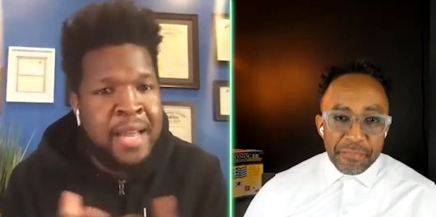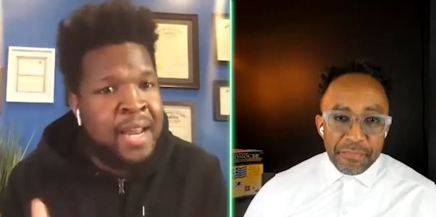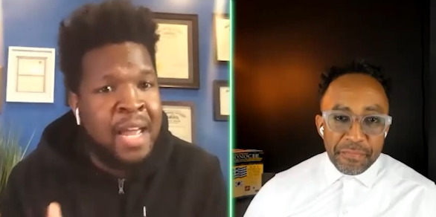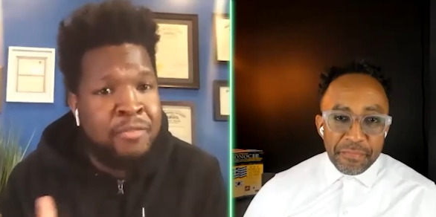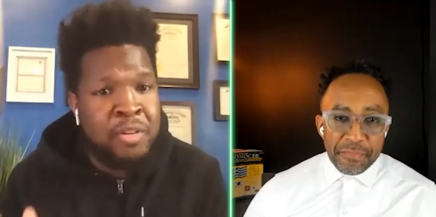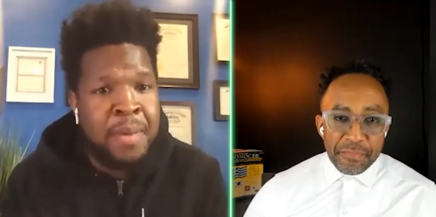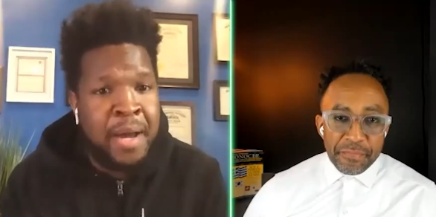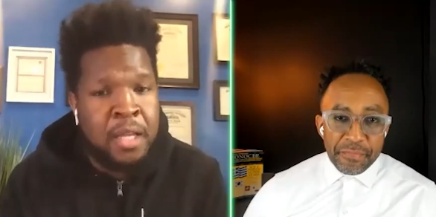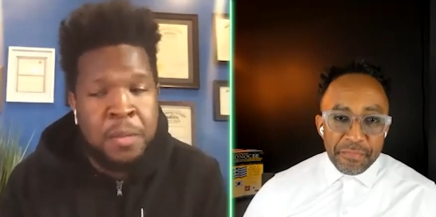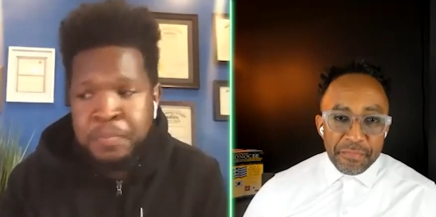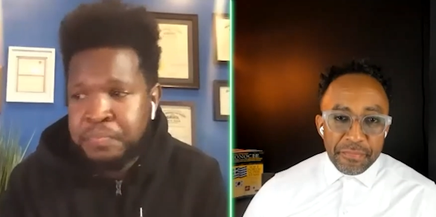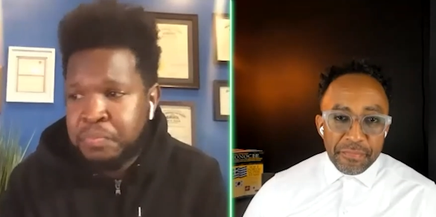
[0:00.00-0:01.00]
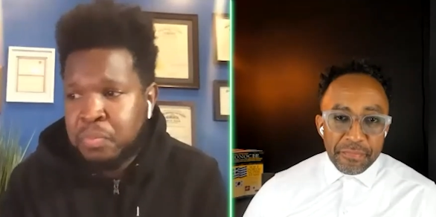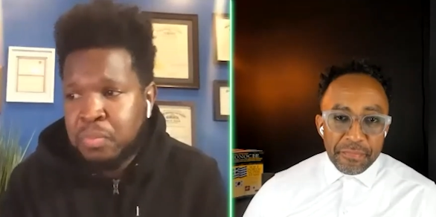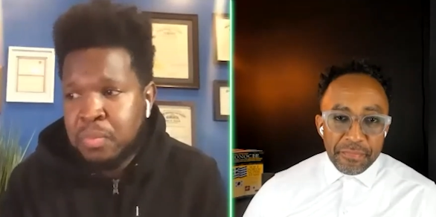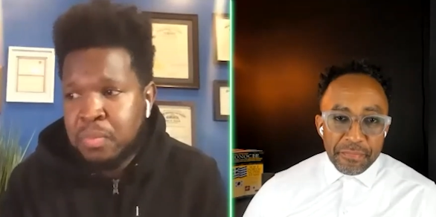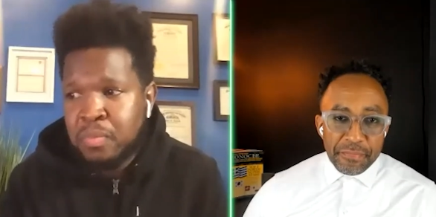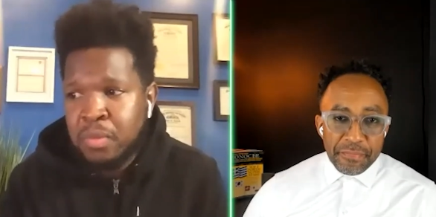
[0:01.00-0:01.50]
Speaker 1: not everybody,
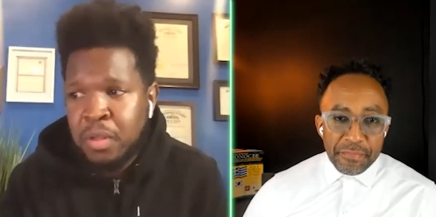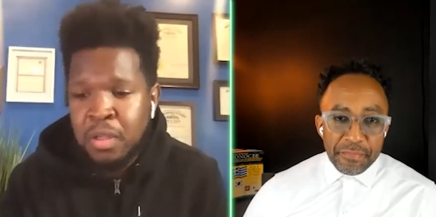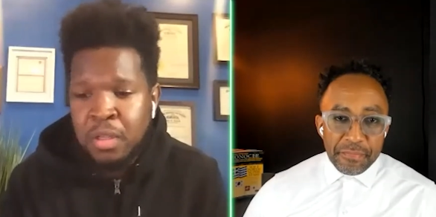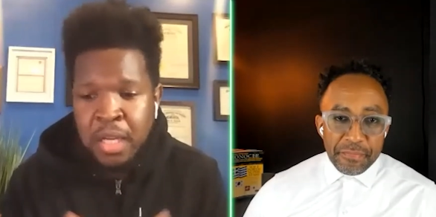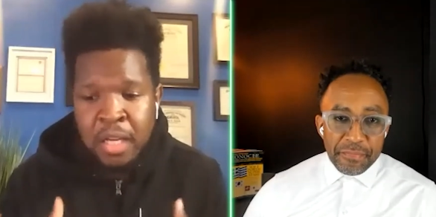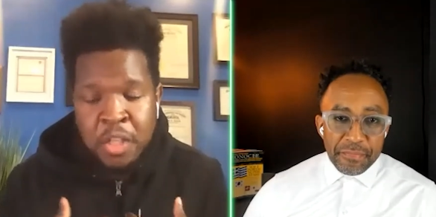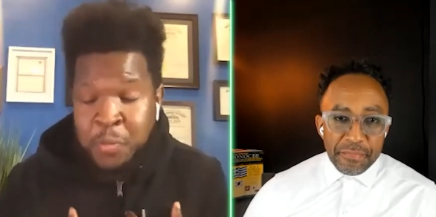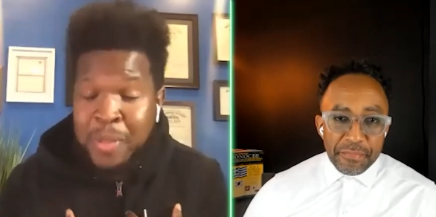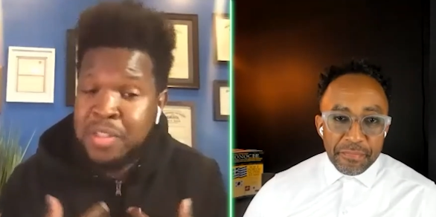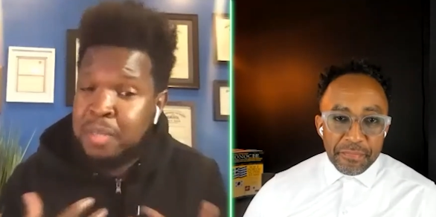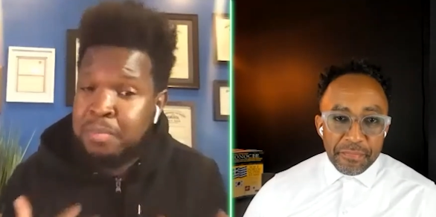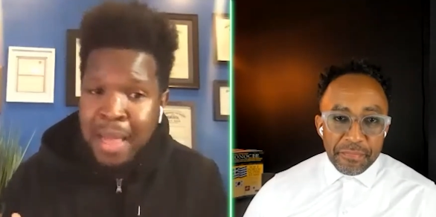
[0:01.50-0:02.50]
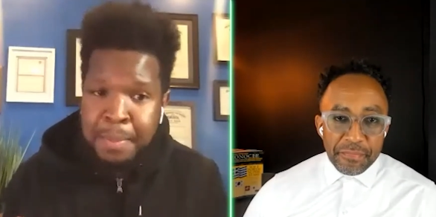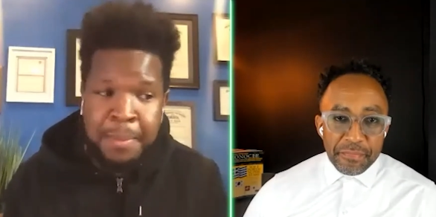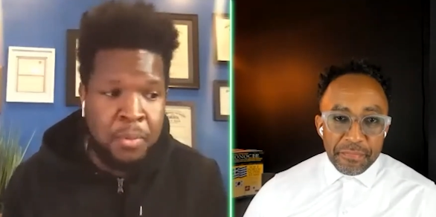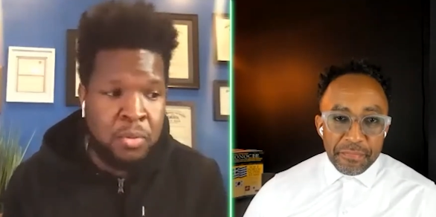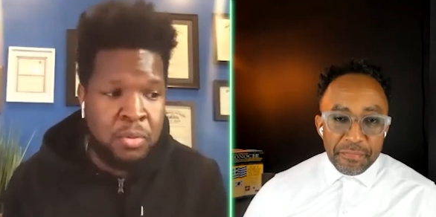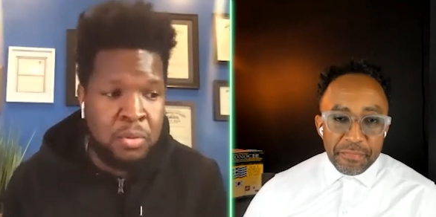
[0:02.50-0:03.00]
especially Black
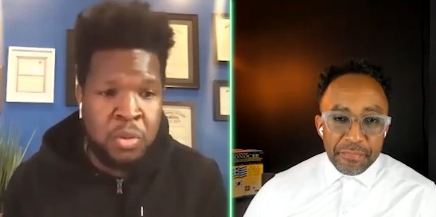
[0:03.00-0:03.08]
people,